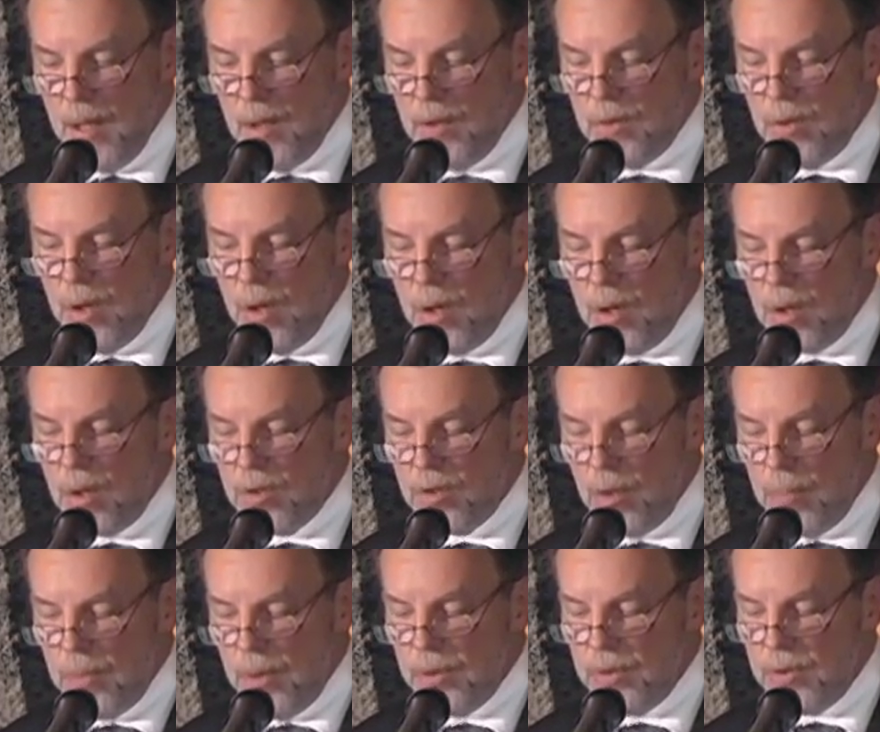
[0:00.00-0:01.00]
the
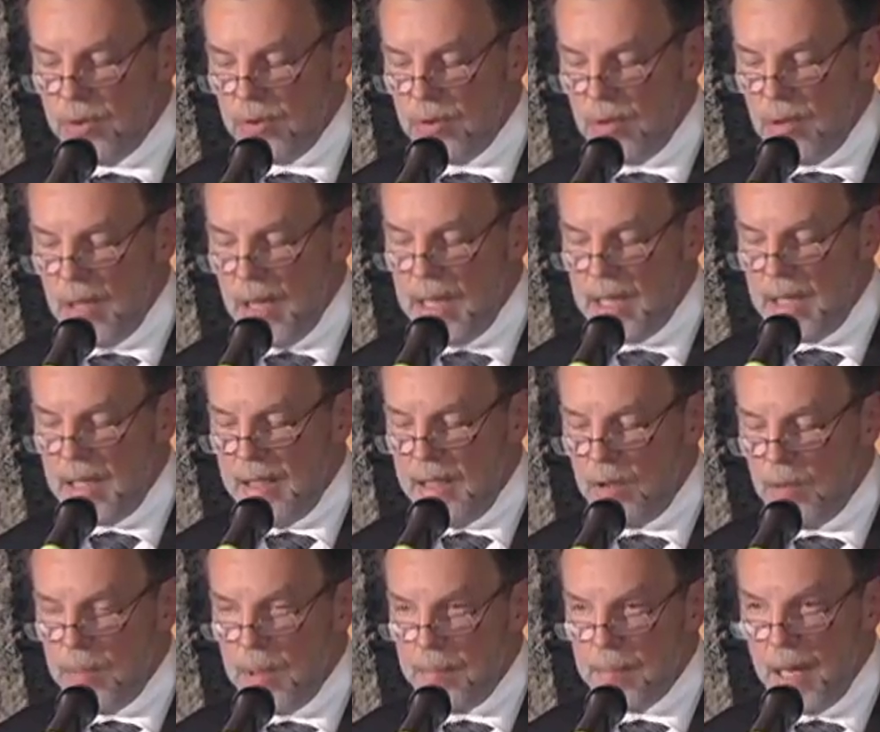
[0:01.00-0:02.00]
customers likely
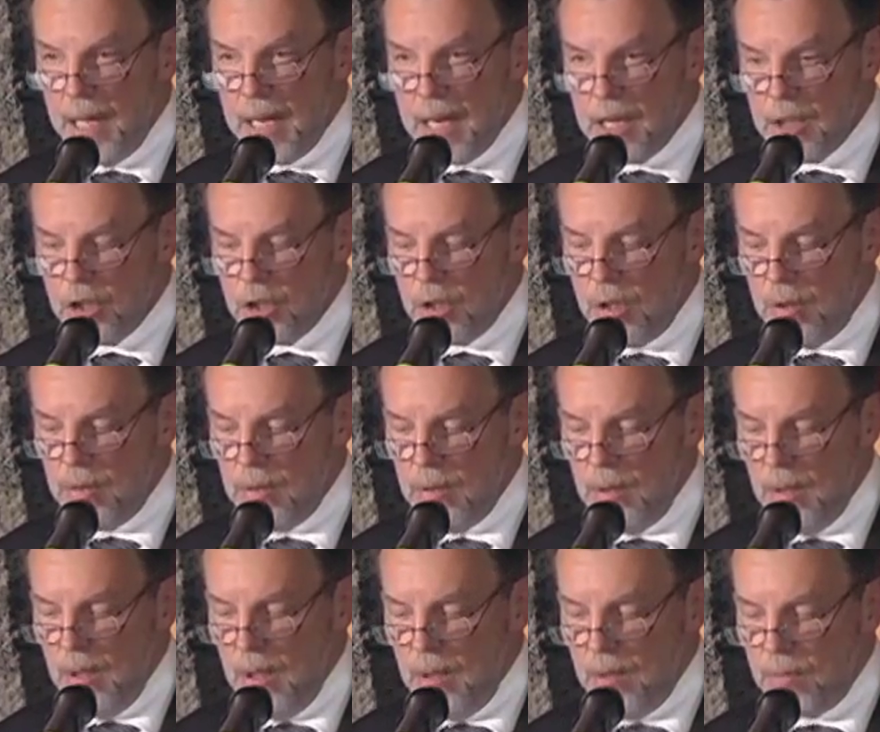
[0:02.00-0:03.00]
to be managed
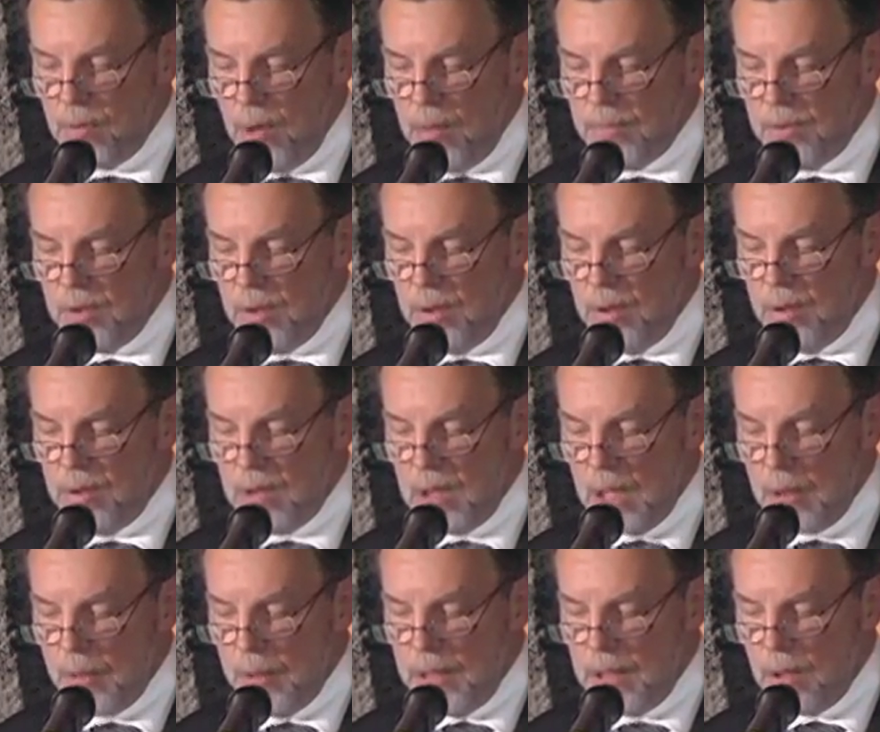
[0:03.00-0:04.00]
from the
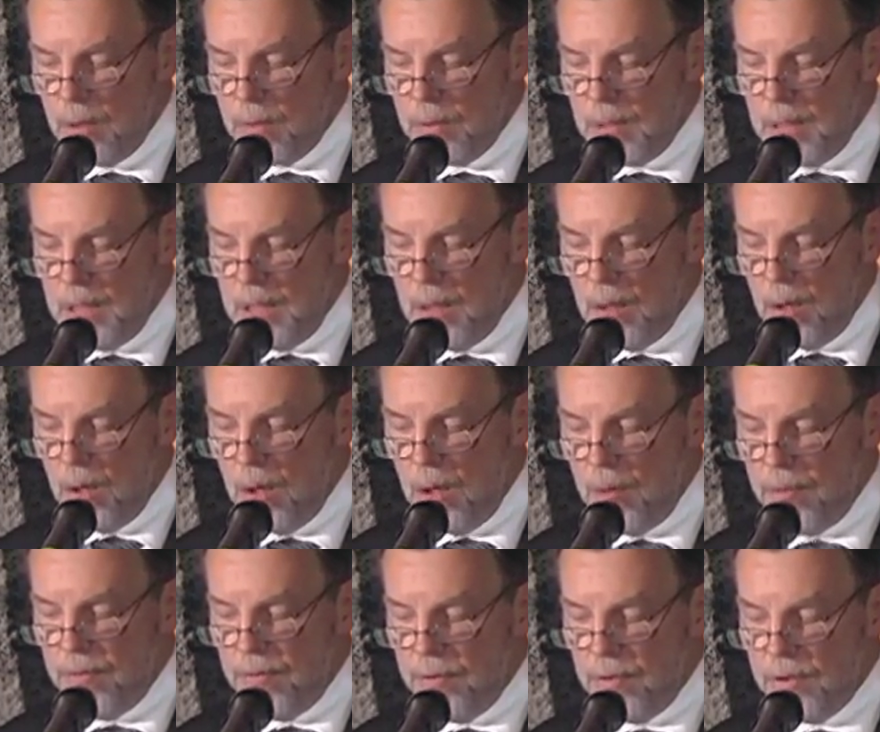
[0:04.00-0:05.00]
territory
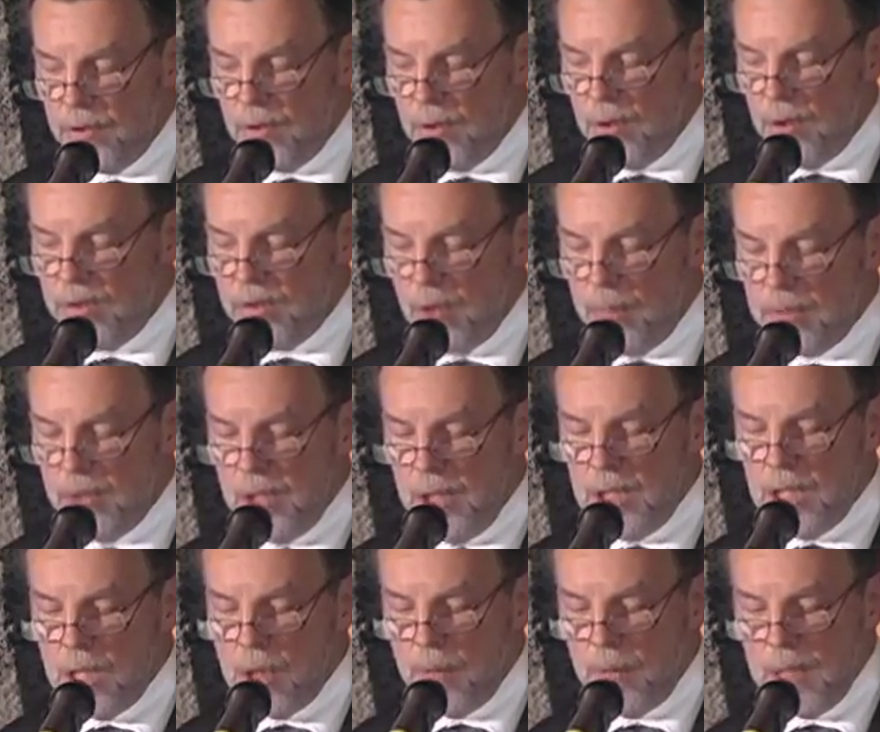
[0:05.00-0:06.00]
of the
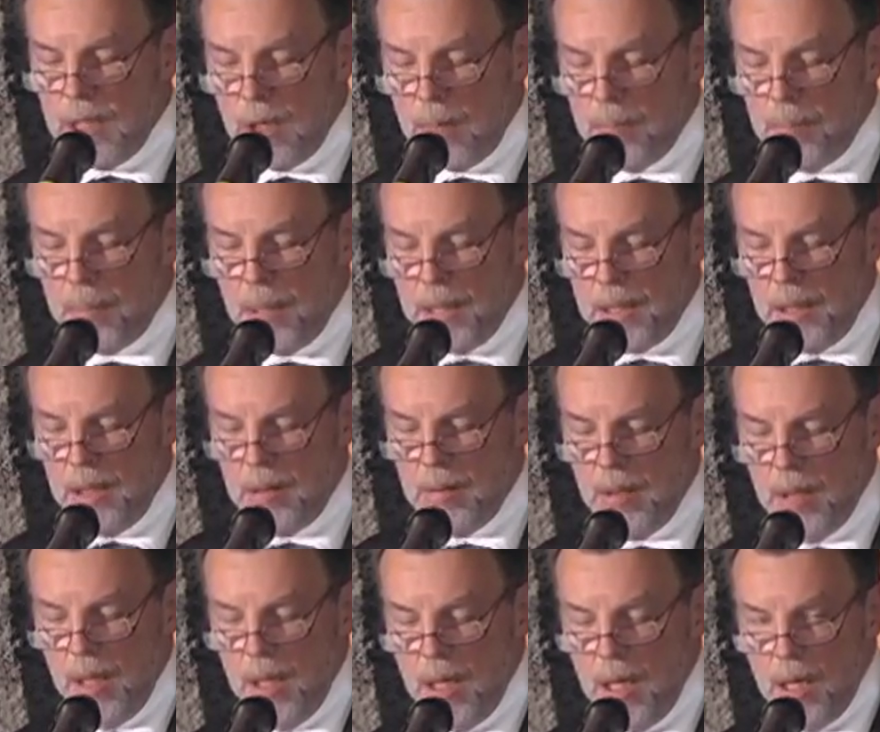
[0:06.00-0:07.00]
subsidiary company
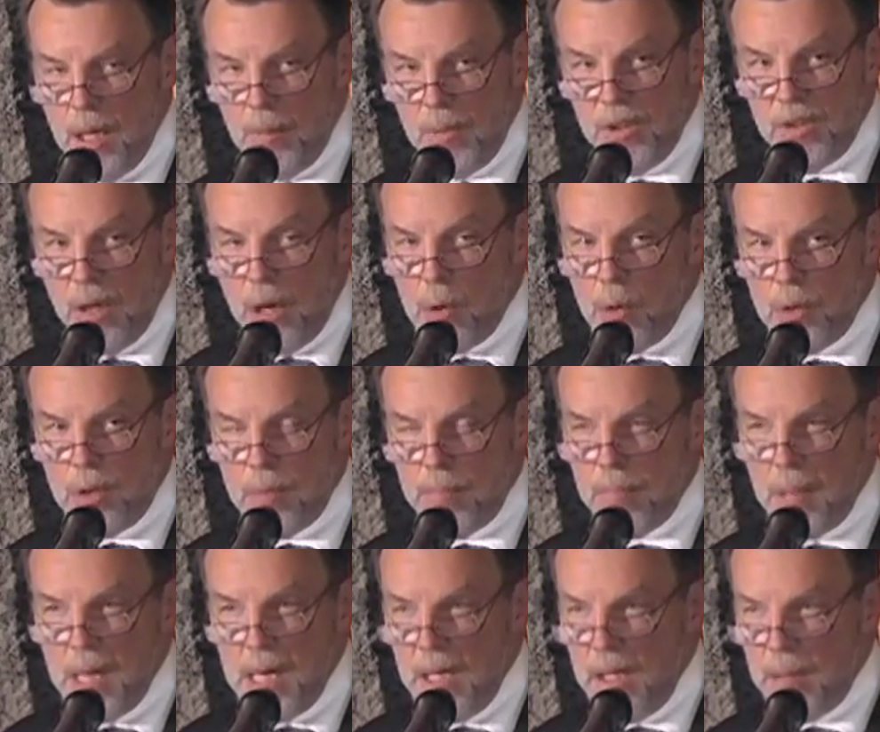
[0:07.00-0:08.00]
without
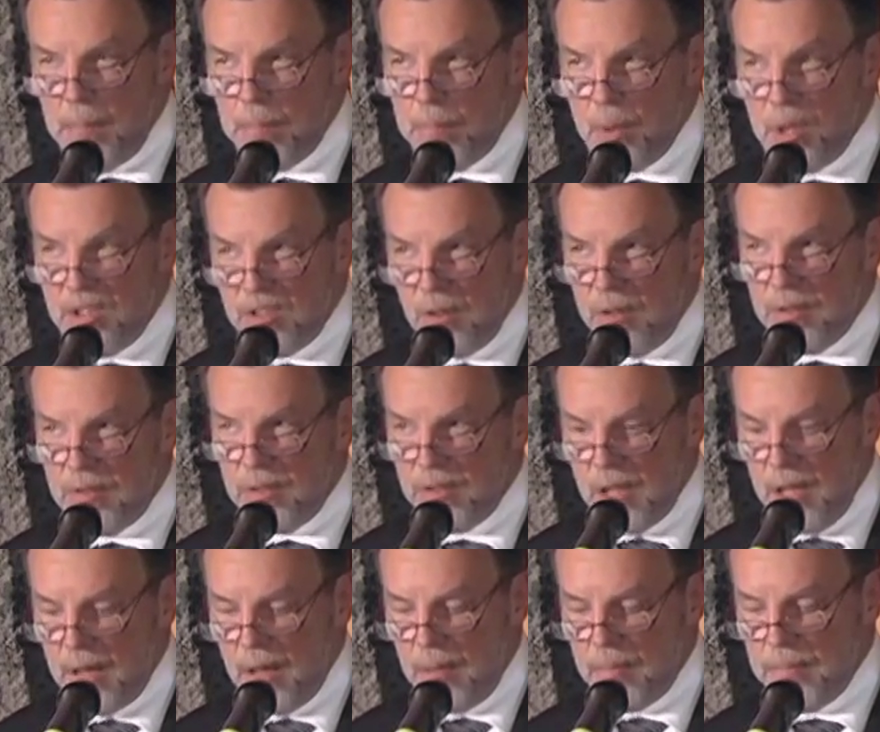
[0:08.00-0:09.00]
being present
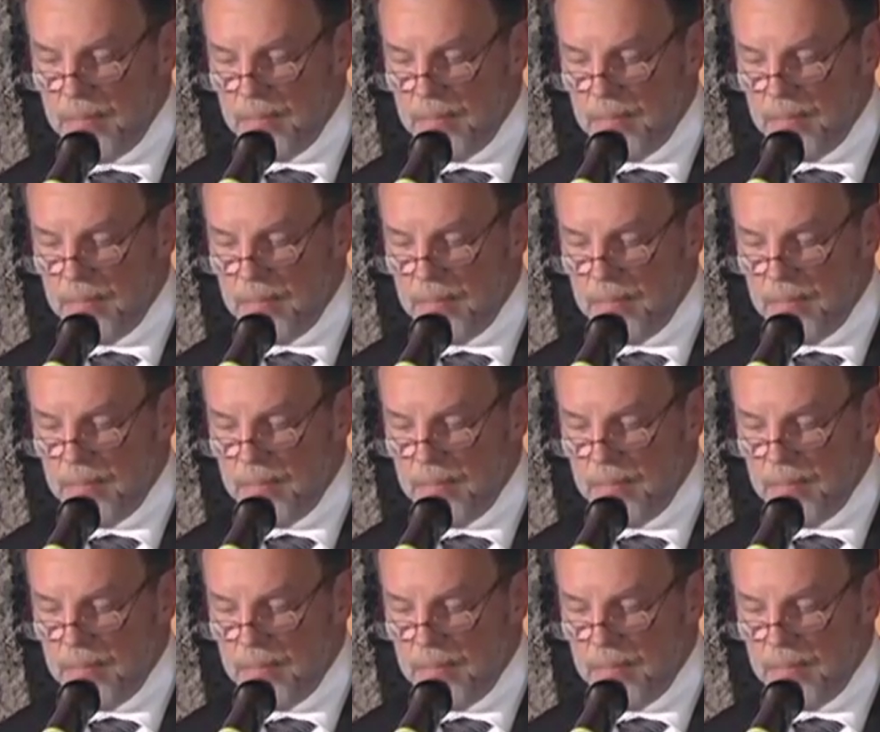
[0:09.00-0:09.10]
there.